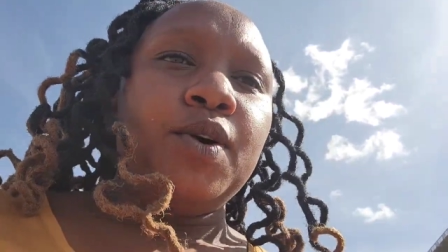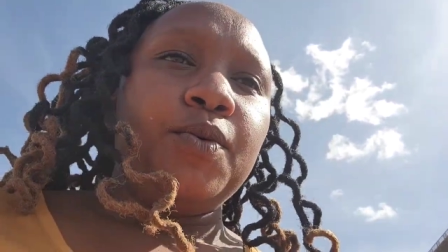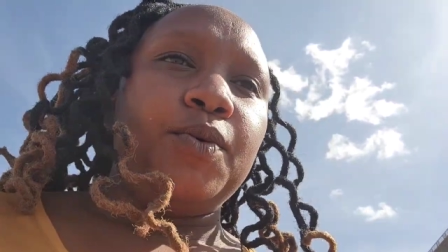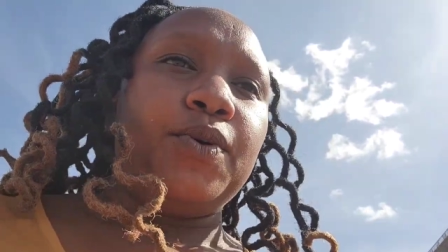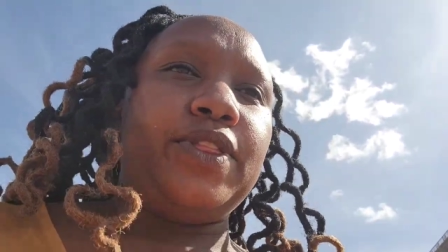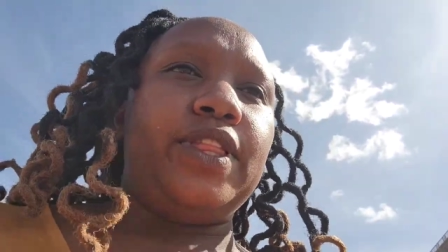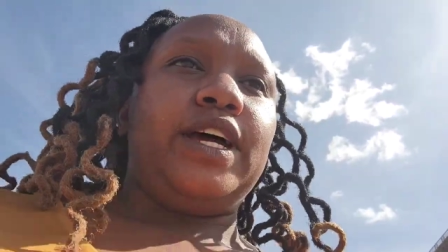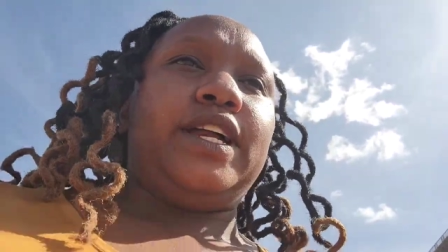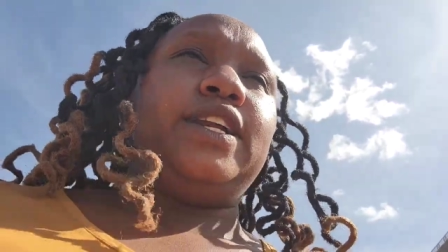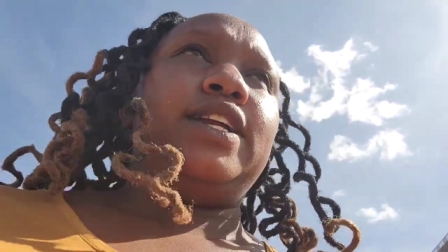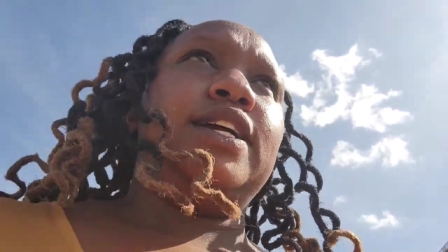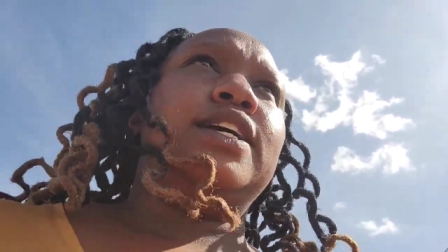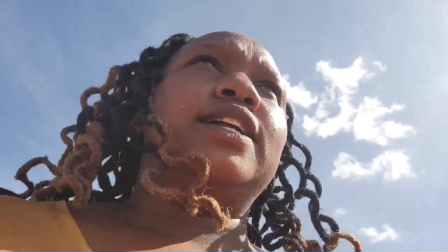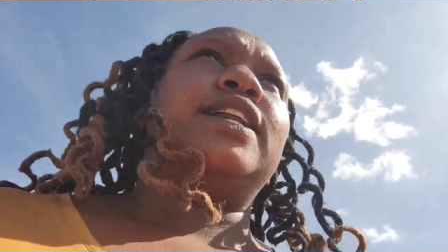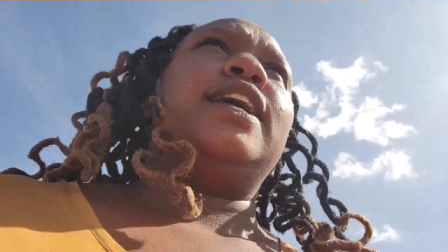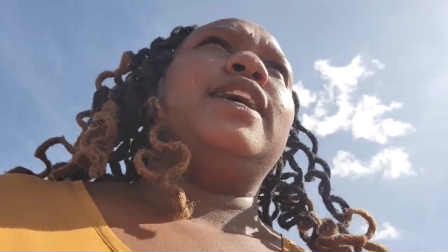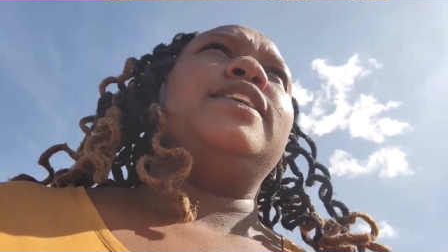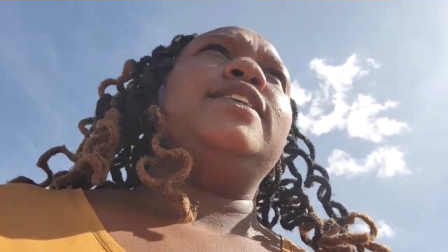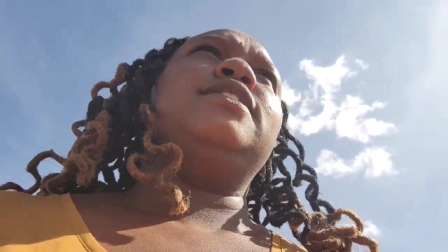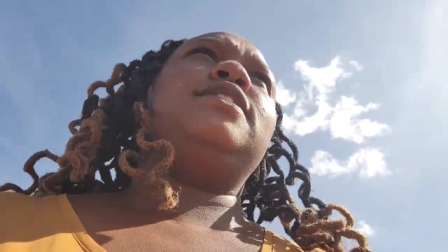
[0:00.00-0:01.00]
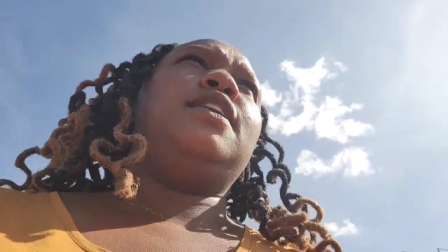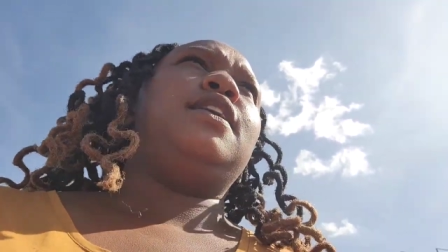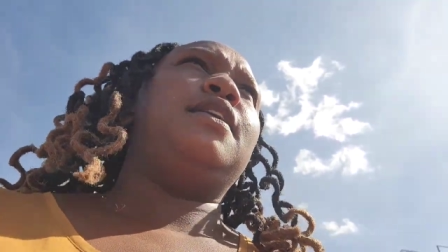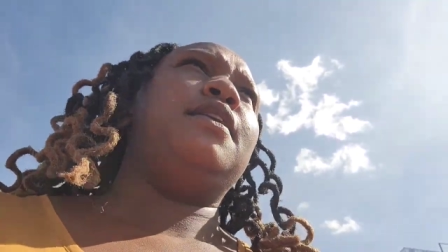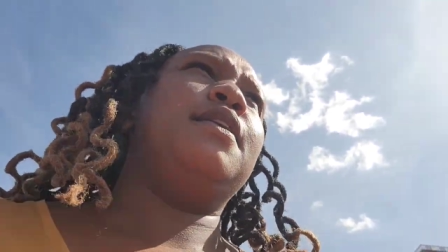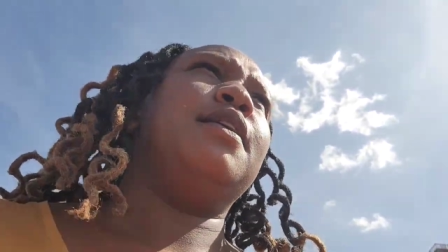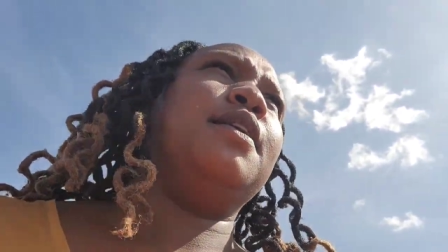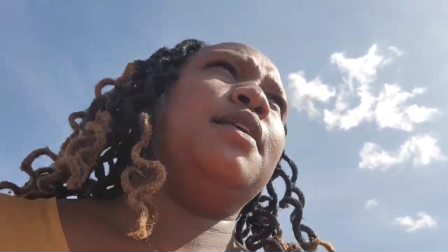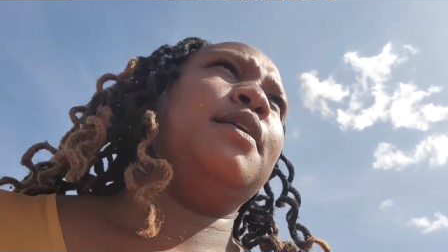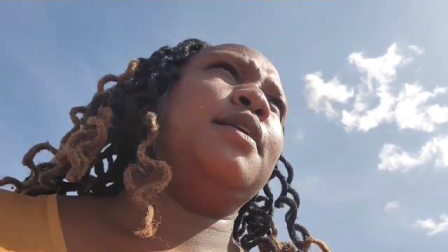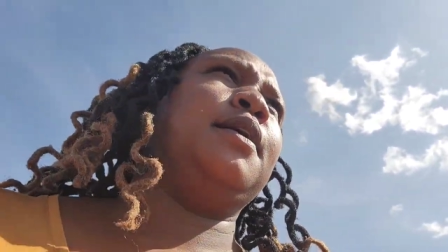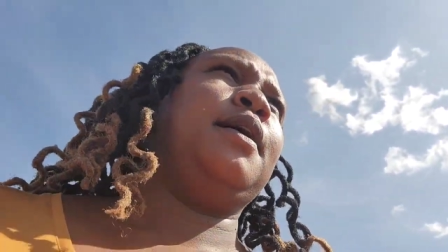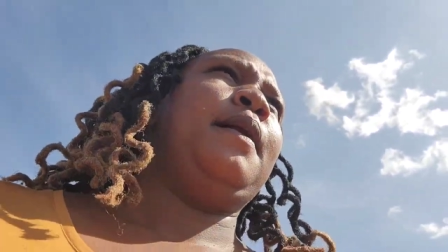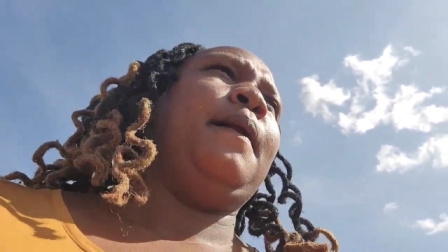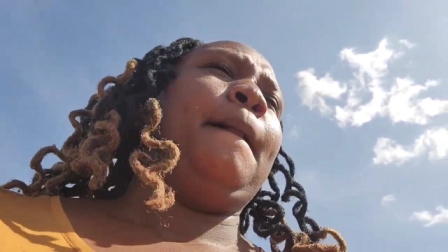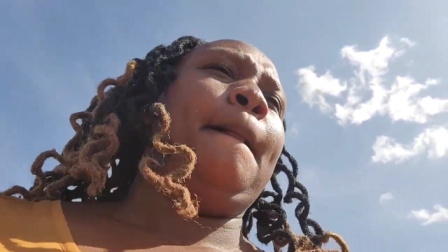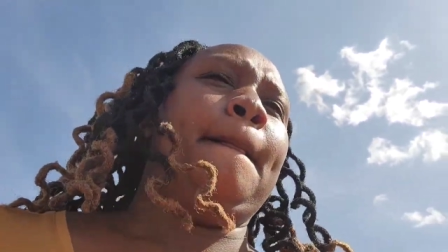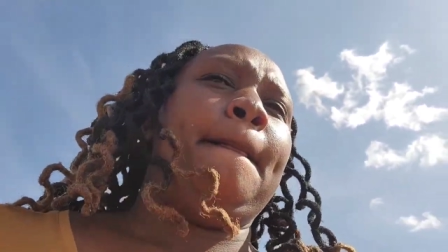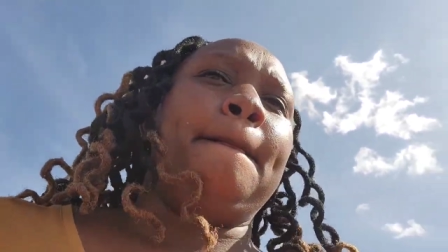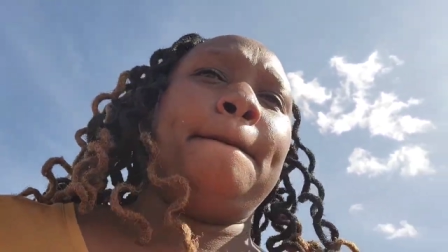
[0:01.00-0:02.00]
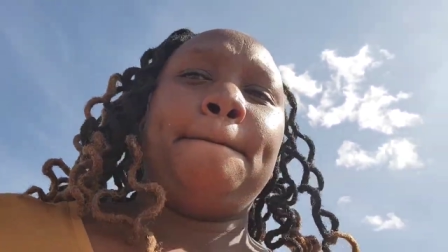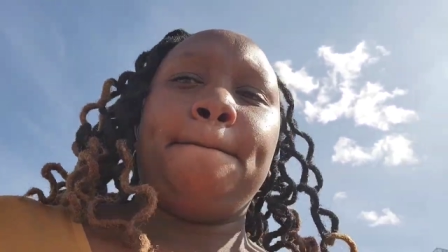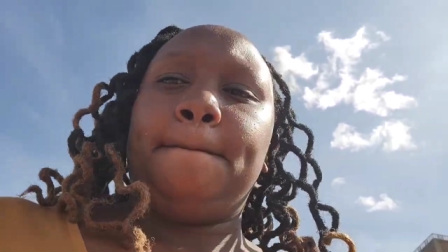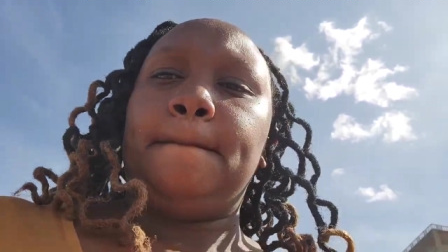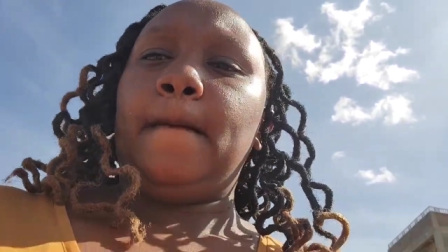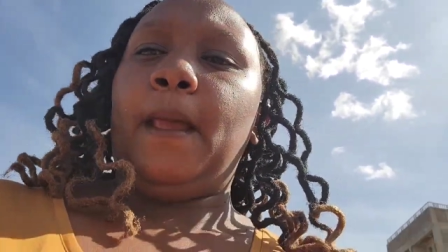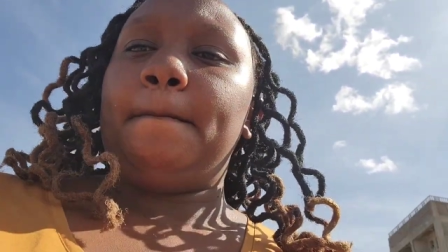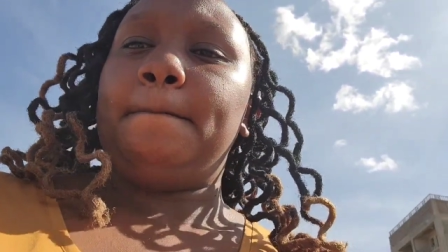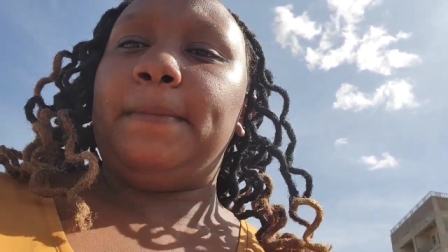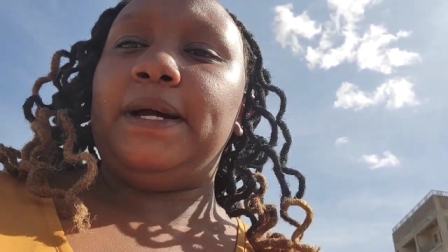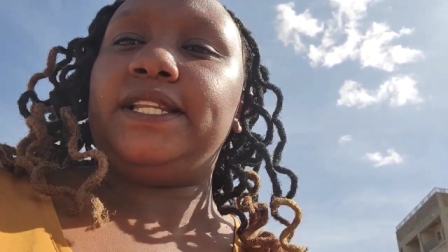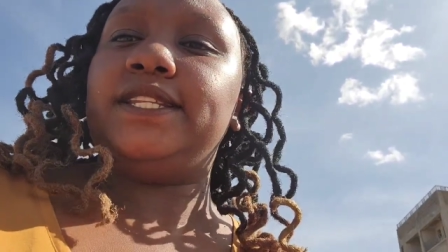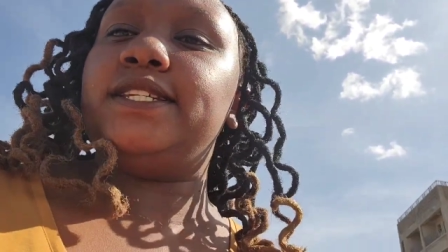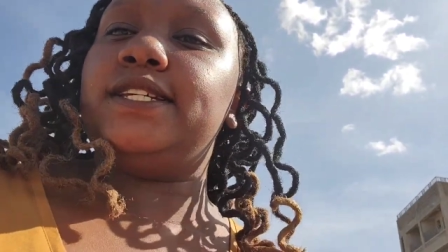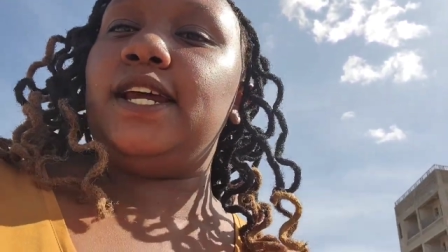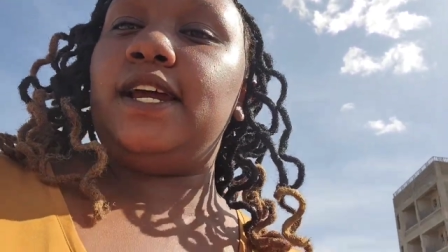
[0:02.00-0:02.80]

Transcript: with a ring light but